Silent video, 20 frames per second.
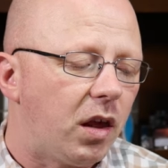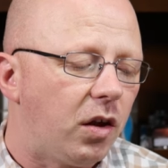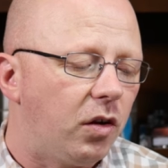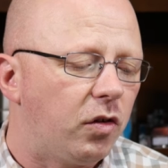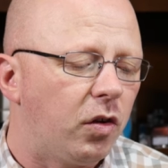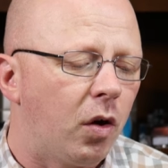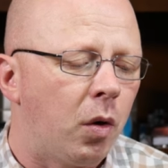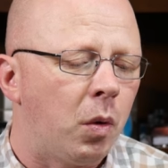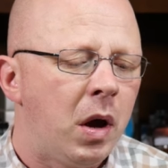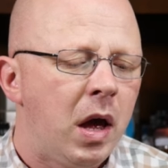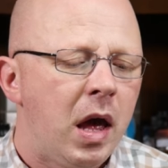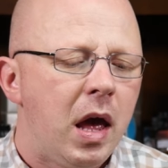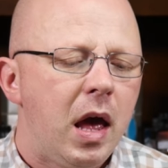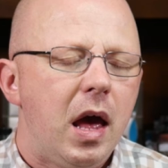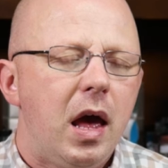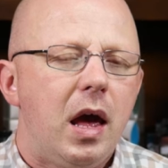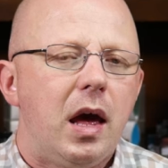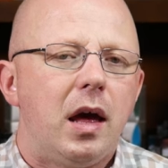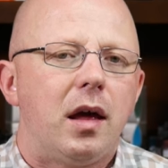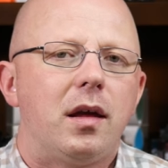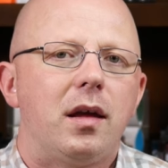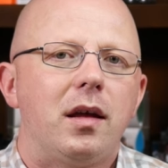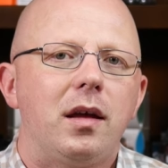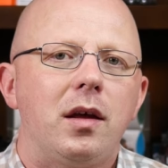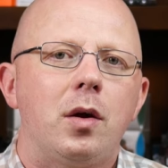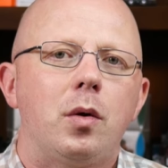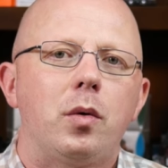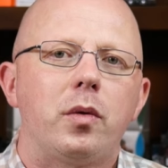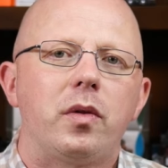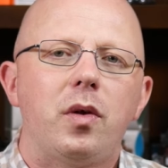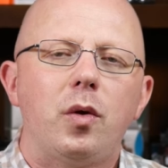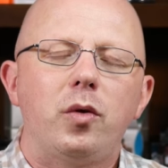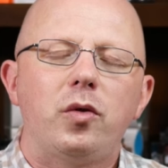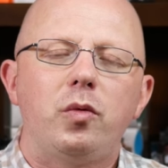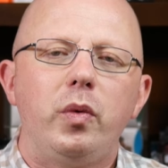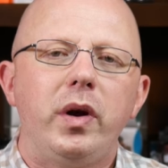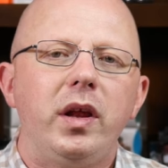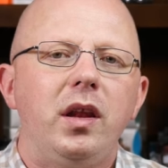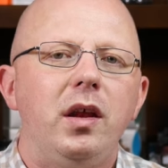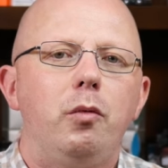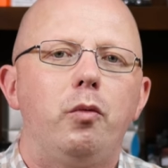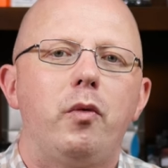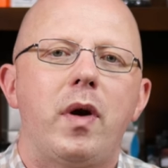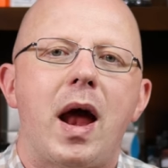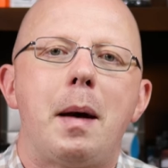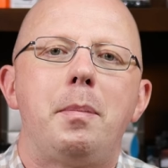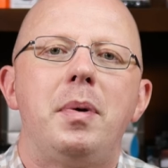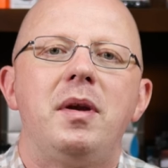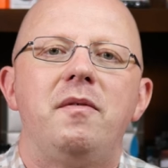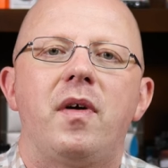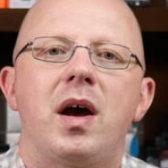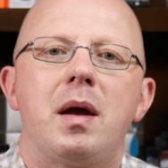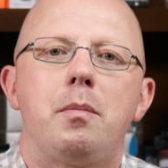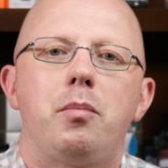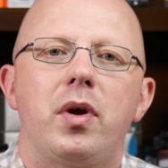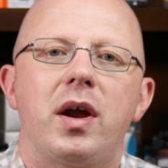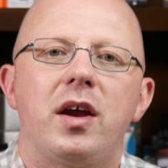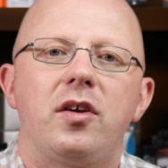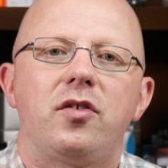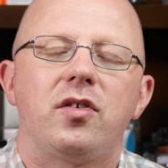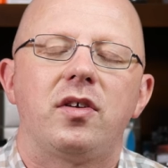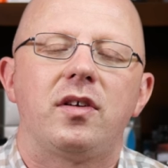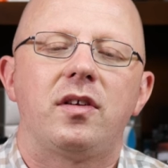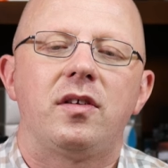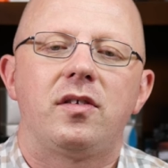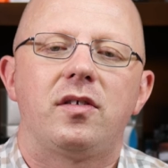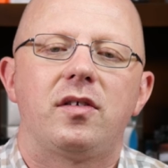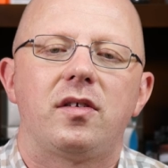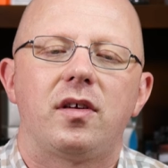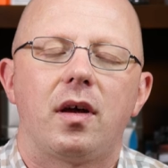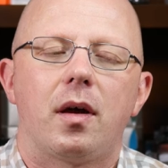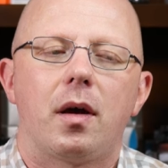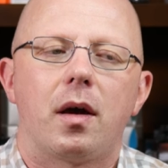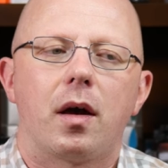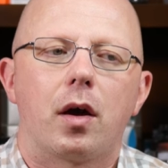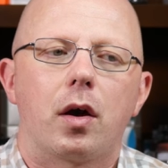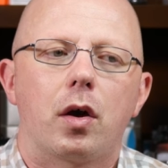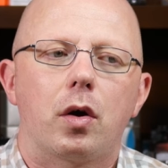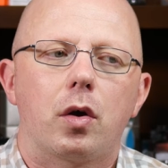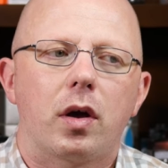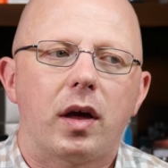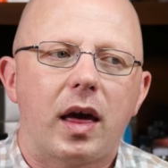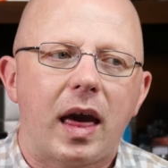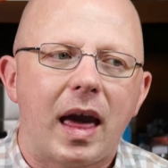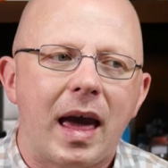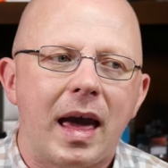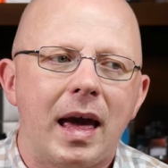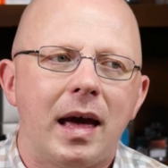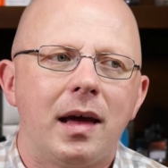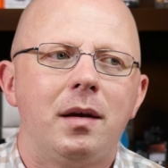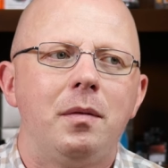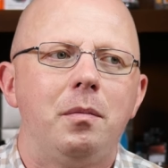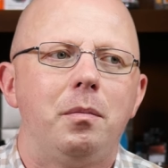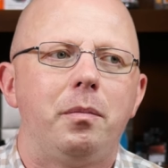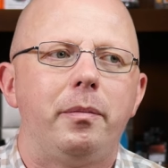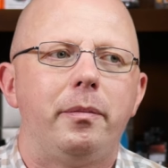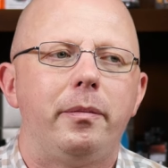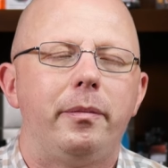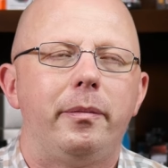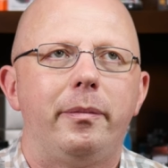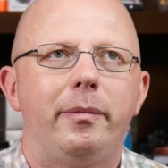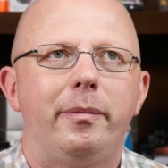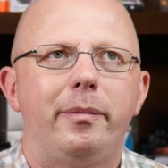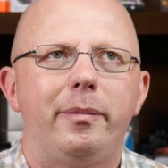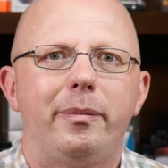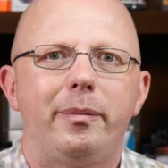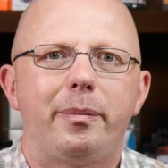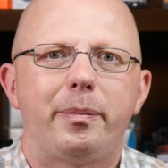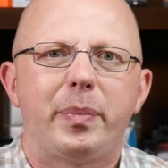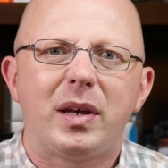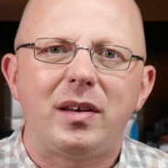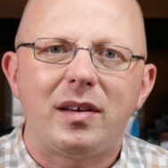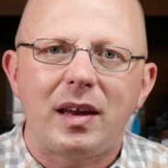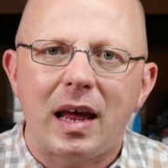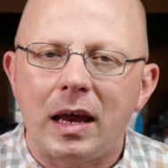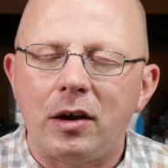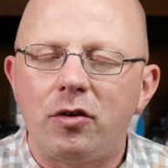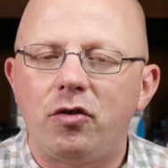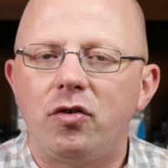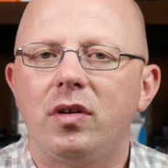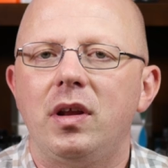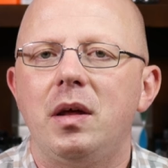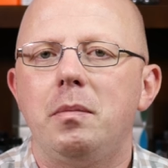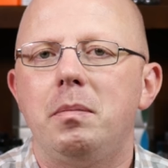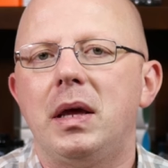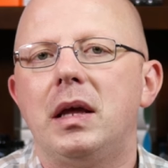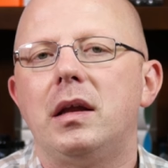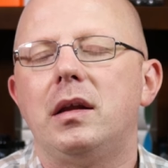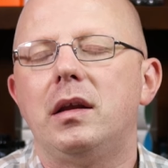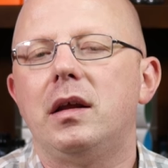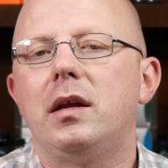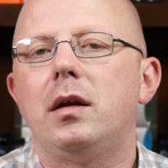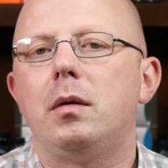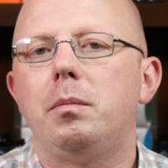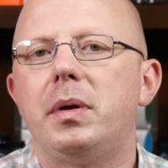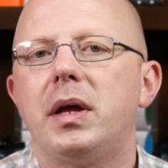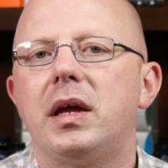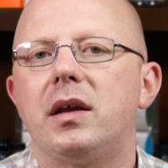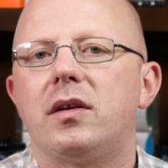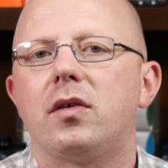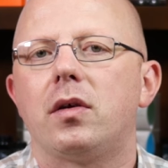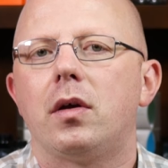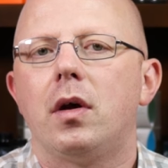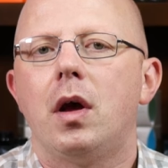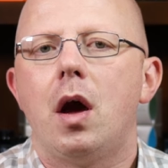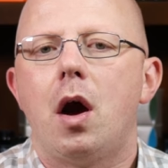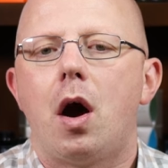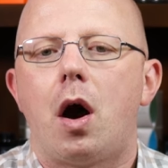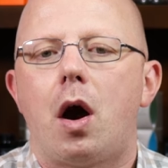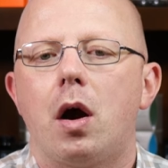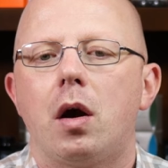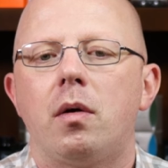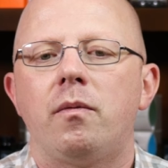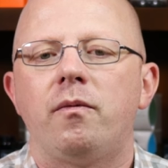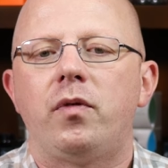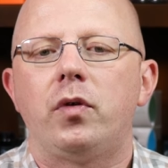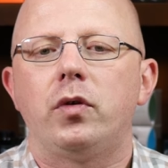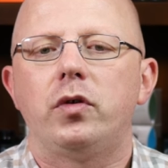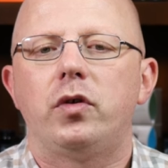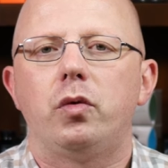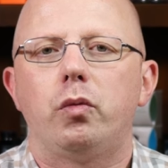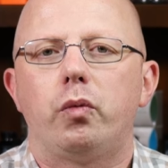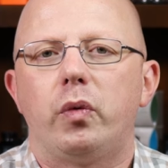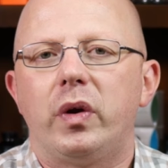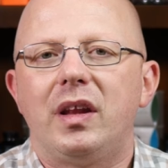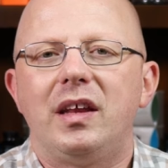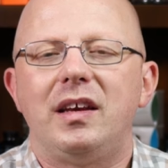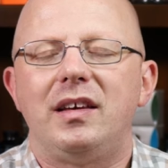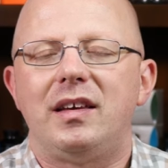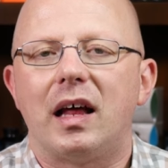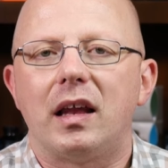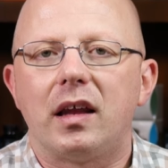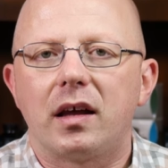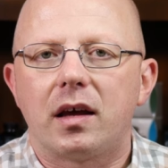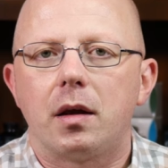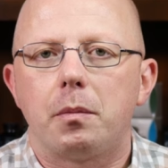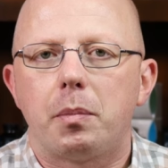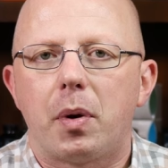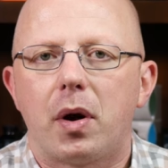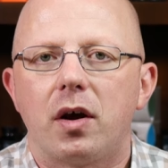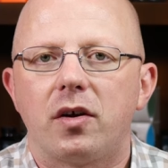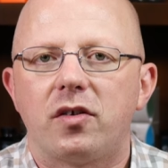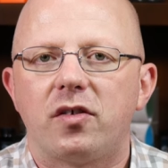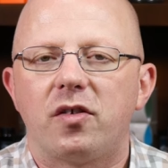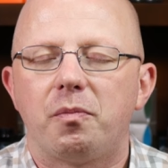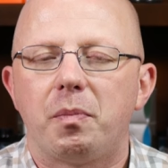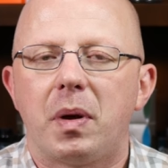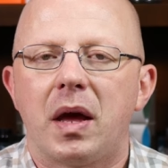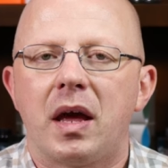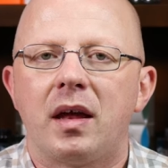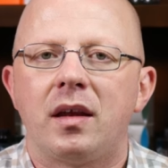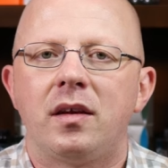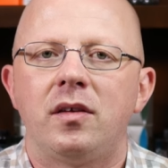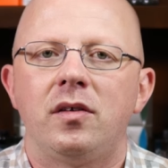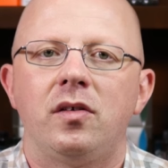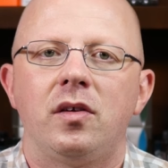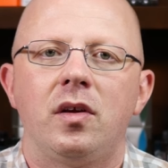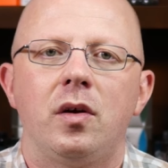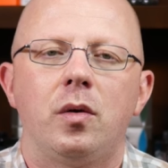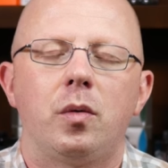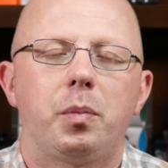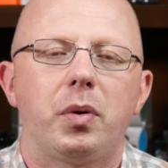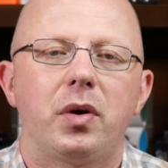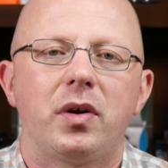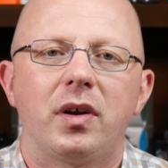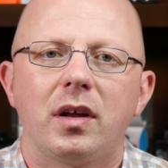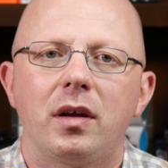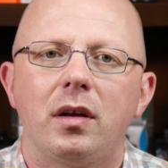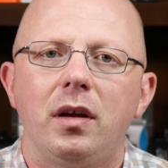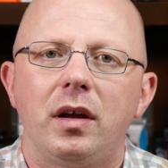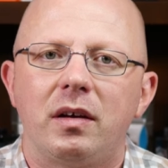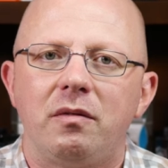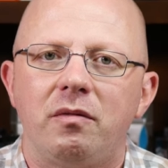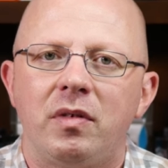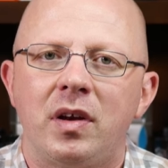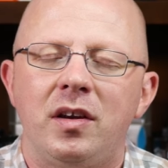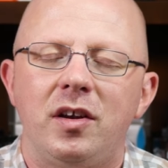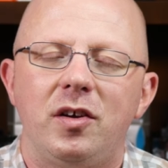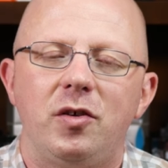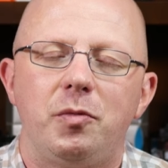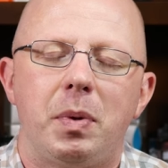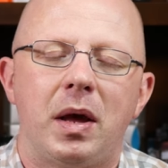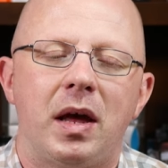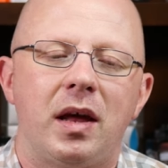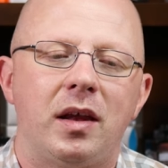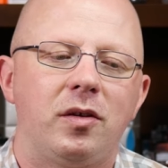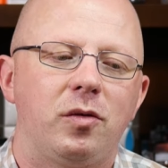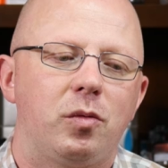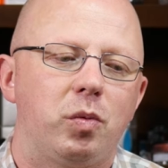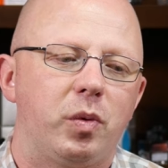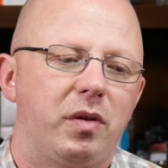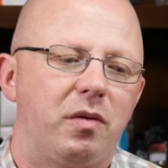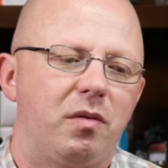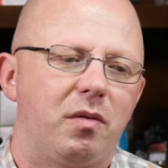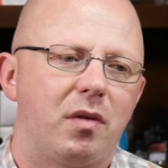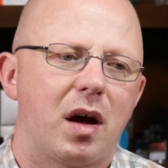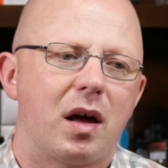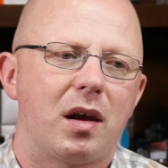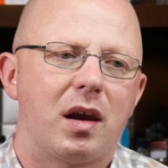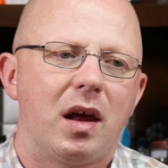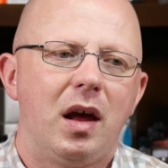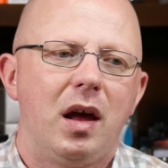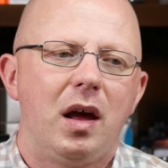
So, you know, those really rapid vibrations can potentially be a little bit harmful to really delicate parts of pens, you know, particularly in vintage pens with you got,